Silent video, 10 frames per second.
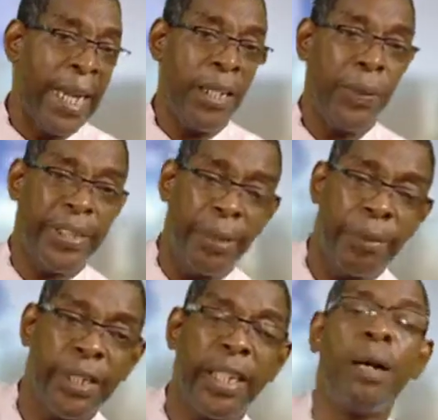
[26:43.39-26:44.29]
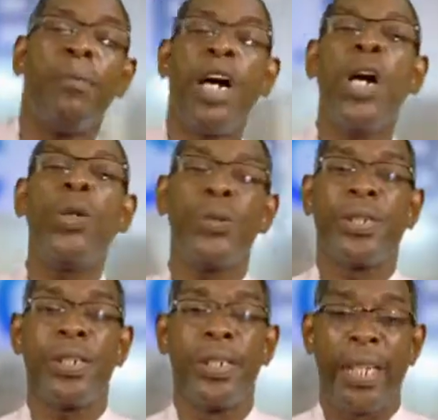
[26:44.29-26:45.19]
and he was able to come
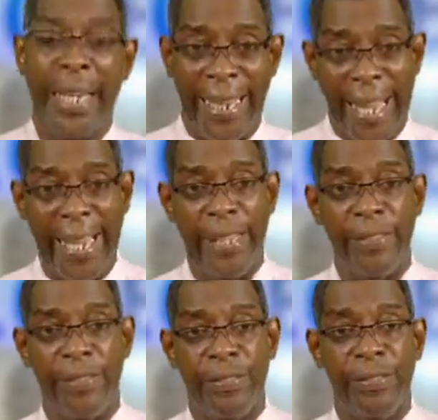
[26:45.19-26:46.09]
out alive.